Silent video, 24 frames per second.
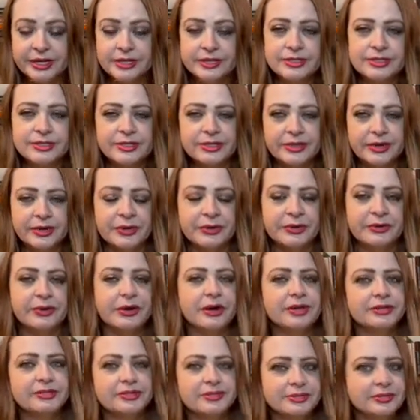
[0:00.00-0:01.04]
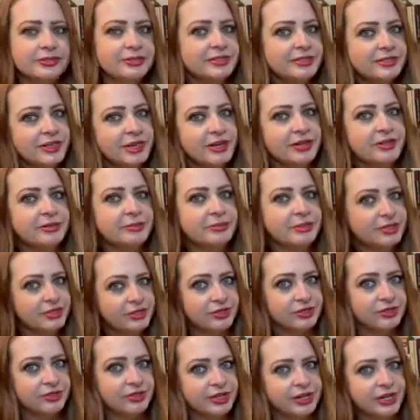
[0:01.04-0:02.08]
So I'm just gonna tell you my
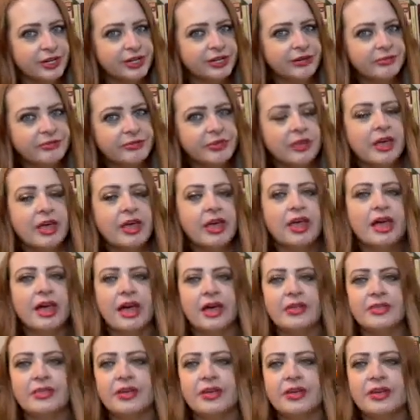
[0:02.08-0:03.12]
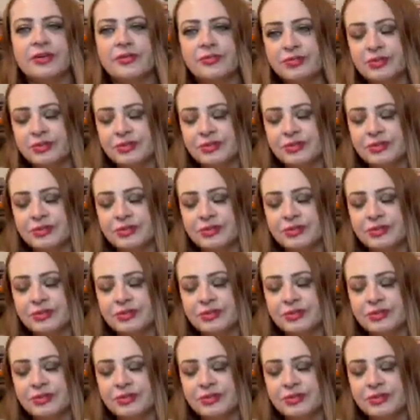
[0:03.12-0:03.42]
story, and then